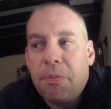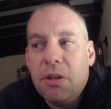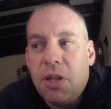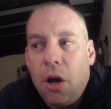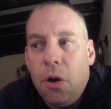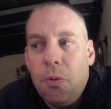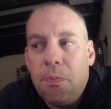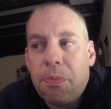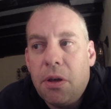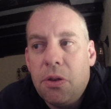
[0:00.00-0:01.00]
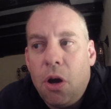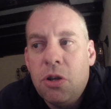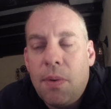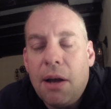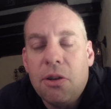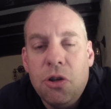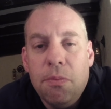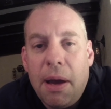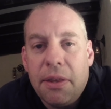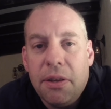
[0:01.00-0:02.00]
So those are our 2
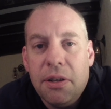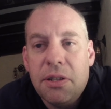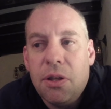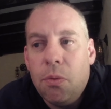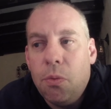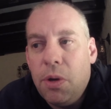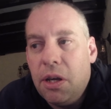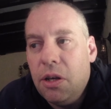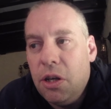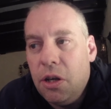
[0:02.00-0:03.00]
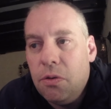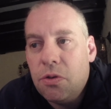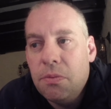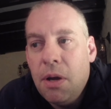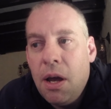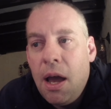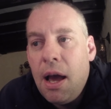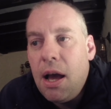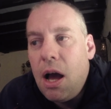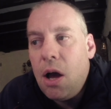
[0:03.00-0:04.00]
methods that we can use.
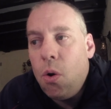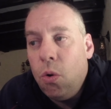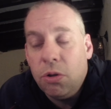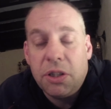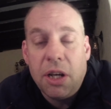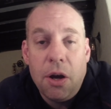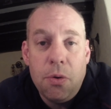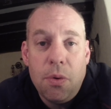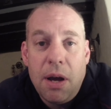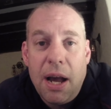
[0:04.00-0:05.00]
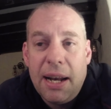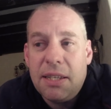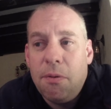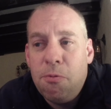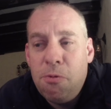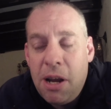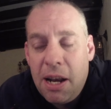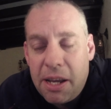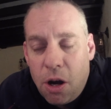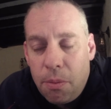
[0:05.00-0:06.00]
Also, and it's a
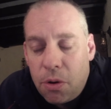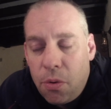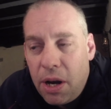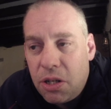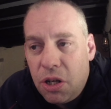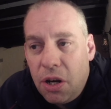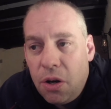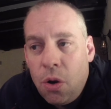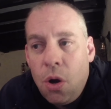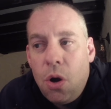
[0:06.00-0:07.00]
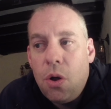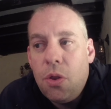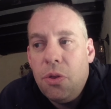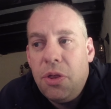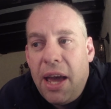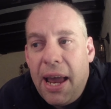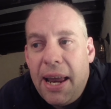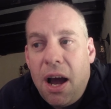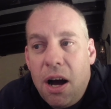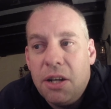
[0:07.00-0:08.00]
really common question,
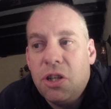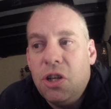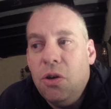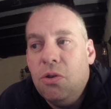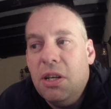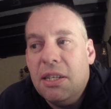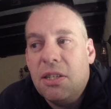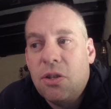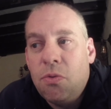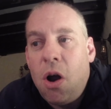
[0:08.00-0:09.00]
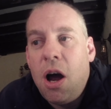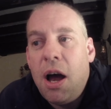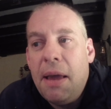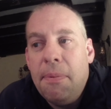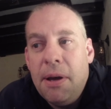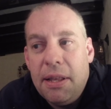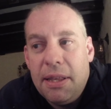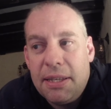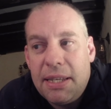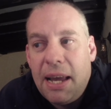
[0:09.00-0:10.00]
they ask you to describe
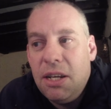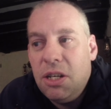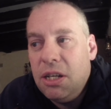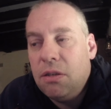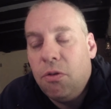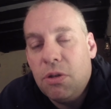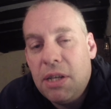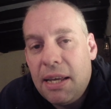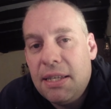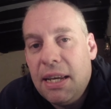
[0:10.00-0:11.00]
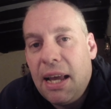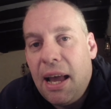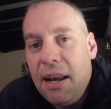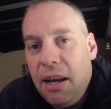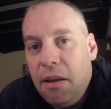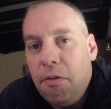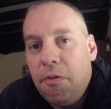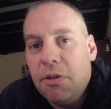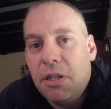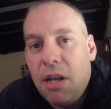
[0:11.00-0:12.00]
the stages for testing a leaf
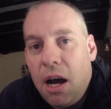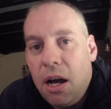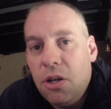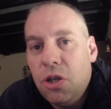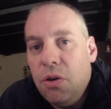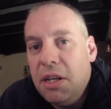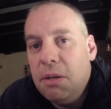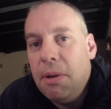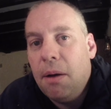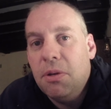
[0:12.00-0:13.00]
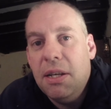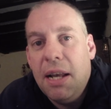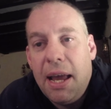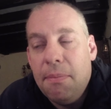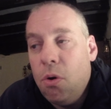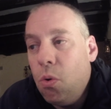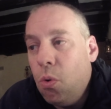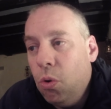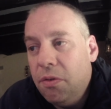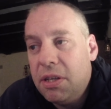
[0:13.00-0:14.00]
for starch. You need to be able to name
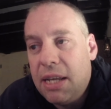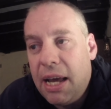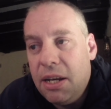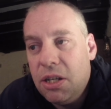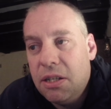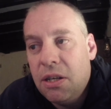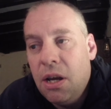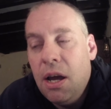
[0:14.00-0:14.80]
all of the stages,